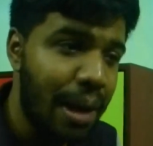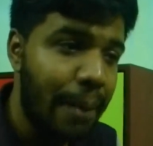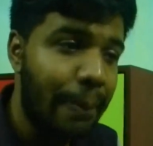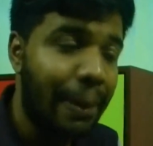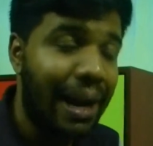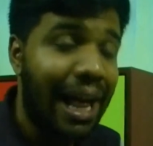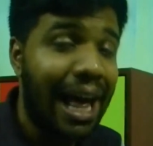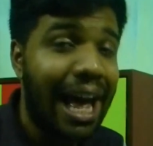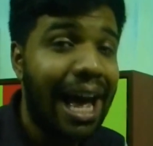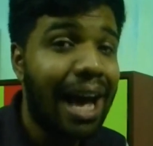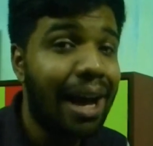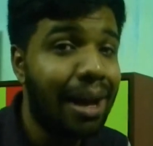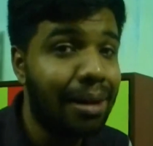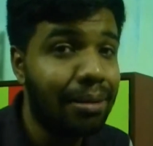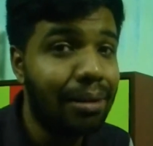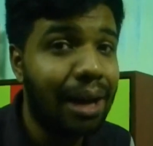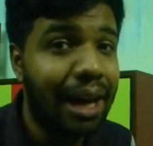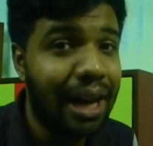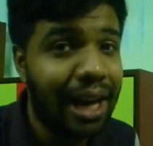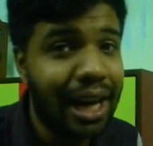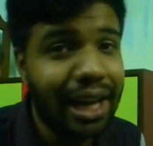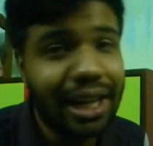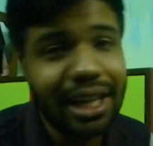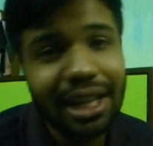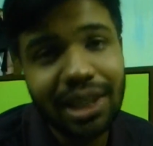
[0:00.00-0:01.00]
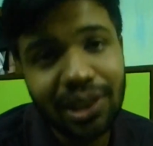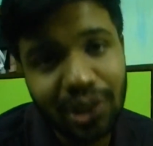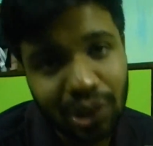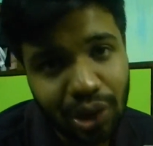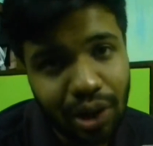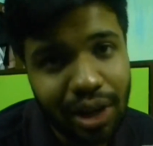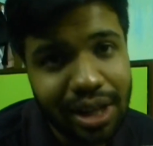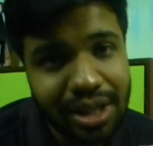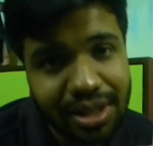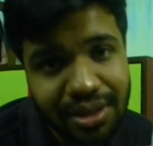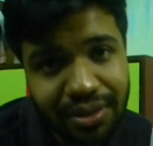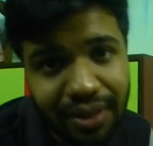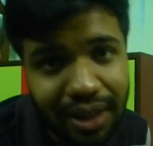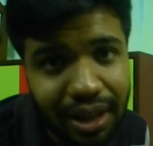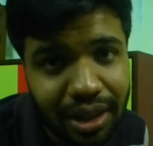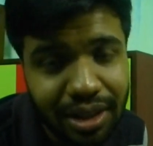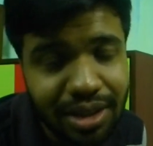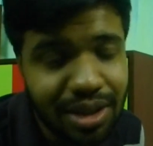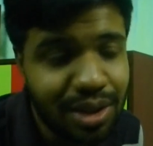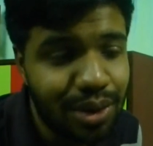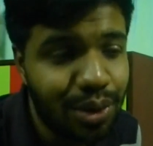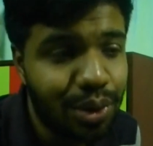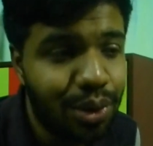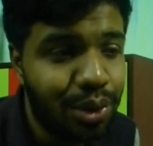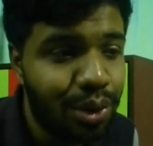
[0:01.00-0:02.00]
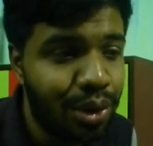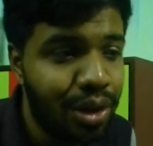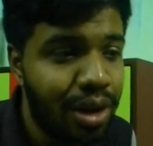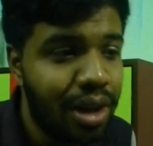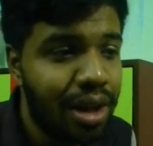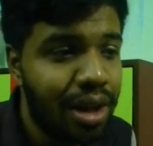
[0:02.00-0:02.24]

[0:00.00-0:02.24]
but I can draw as well, so